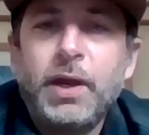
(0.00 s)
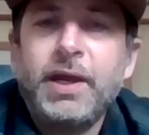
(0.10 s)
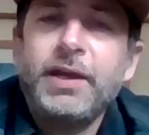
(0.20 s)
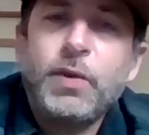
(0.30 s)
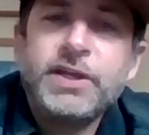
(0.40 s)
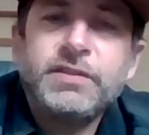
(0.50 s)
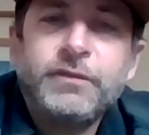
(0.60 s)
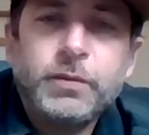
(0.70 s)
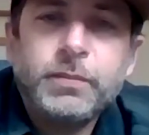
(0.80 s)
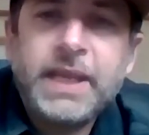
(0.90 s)
a question
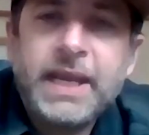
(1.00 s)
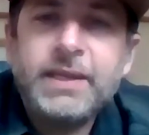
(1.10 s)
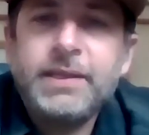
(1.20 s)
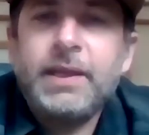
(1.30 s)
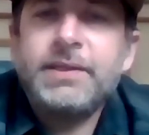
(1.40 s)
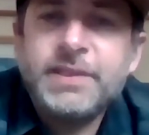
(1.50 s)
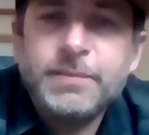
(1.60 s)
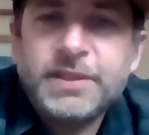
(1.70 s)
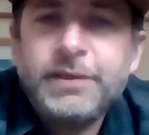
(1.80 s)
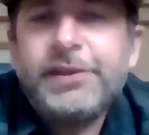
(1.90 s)
from Katie
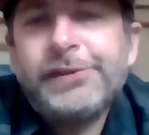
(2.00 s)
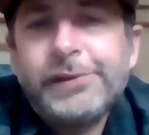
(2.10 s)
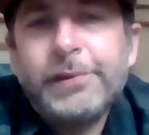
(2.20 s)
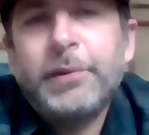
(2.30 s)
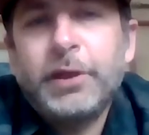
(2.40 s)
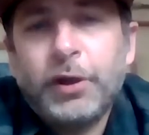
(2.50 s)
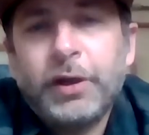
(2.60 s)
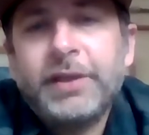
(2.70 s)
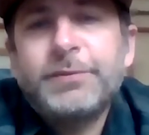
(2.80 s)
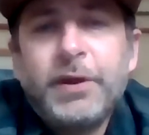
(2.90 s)
Simpson to
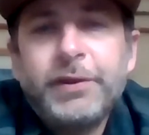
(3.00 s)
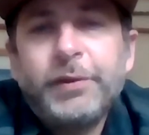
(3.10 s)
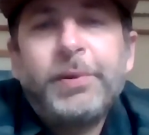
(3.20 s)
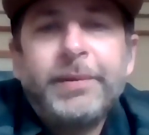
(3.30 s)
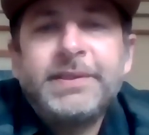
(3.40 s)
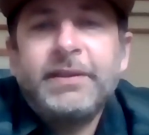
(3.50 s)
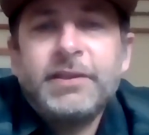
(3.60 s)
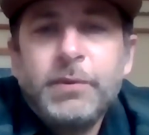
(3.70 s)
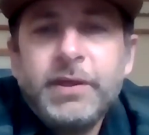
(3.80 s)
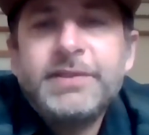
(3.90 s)
Kirk as well. You'll probably take
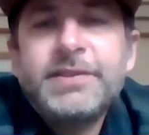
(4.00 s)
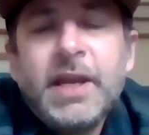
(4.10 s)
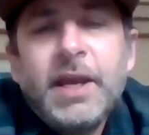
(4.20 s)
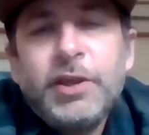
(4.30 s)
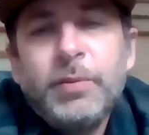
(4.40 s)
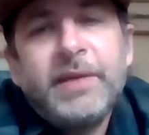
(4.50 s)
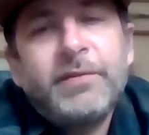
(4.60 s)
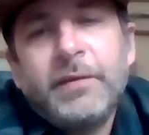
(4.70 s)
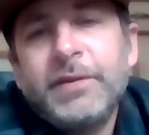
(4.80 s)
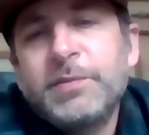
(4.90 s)
this one. You may have
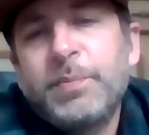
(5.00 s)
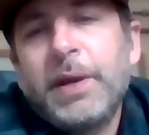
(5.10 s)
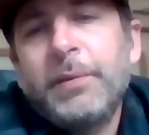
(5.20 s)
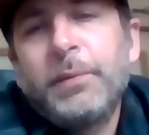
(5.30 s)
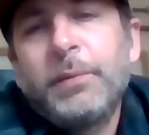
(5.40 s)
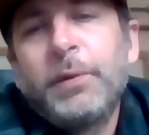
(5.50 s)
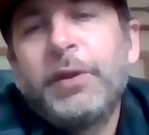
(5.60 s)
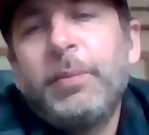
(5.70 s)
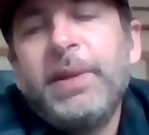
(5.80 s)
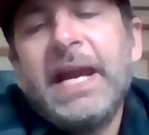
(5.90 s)
covered this, but
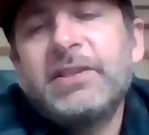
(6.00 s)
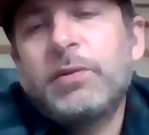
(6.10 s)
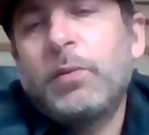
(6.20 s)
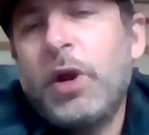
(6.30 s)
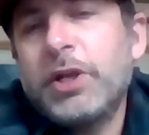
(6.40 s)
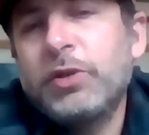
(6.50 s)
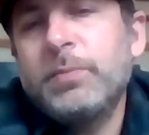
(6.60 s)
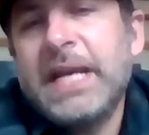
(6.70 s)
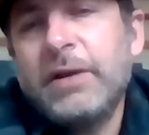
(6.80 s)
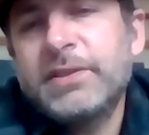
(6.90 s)
will there be extra
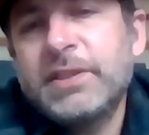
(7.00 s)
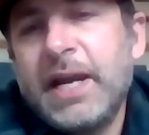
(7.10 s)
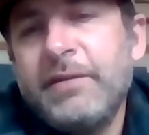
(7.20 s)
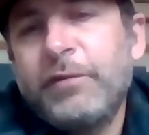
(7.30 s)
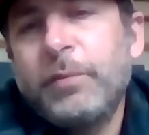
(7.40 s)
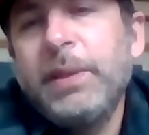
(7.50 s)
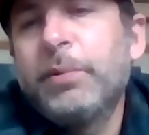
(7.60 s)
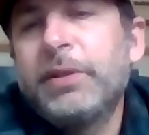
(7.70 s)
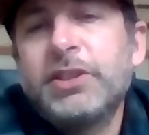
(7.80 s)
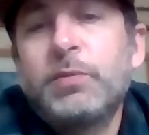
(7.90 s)
washrooms outside for
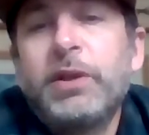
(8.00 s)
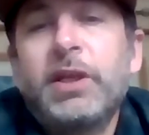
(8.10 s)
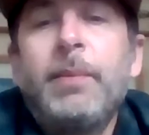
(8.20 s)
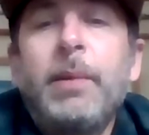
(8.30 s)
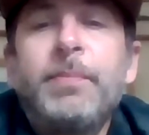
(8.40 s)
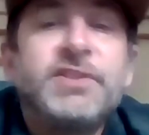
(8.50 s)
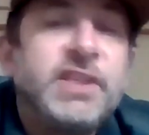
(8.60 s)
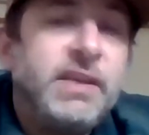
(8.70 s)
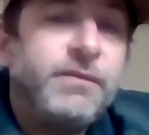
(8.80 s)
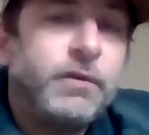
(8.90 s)
people that just want to come up and
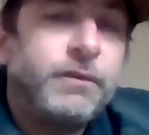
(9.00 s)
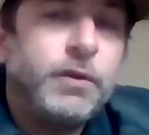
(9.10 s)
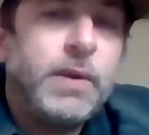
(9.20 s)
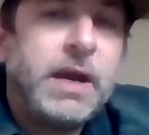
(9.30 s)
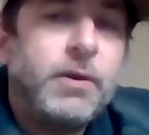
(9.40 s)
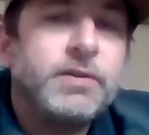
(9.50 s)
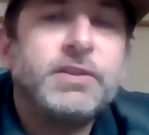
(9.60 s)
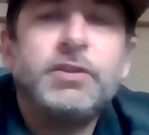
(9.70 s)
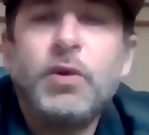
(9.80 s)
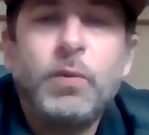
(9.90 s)
ski for a few hours
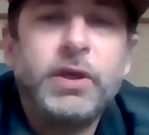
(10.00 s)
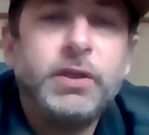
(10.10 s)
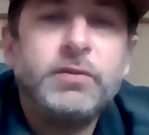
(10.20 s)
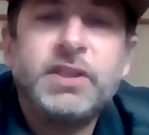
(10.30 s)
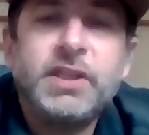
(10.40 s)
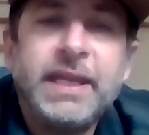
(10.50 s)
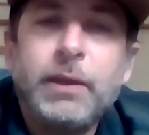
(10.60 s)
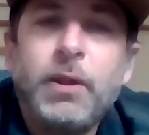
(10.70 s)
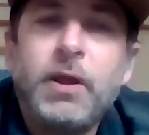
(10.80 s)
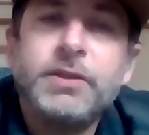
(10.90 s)
and don't want to use the
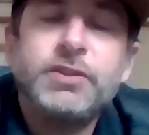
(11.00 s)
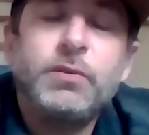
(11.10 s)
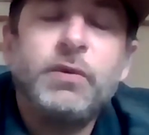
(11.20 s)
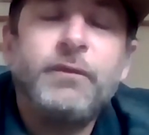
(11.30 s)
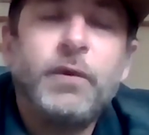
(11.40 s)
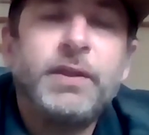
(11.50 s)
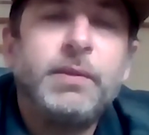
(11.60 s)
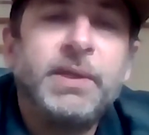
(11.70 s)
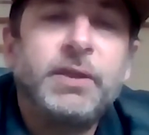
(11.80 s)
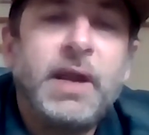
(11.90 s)
day lodge to avoid
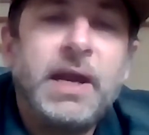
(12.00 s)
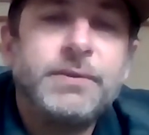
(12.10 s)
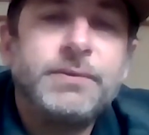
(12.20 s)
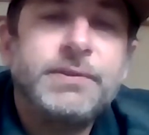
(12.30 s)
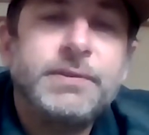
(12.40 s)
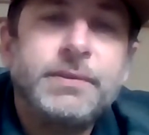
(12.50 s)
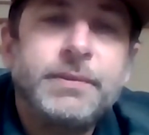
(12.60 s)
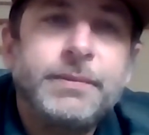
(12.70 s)
the big crowds?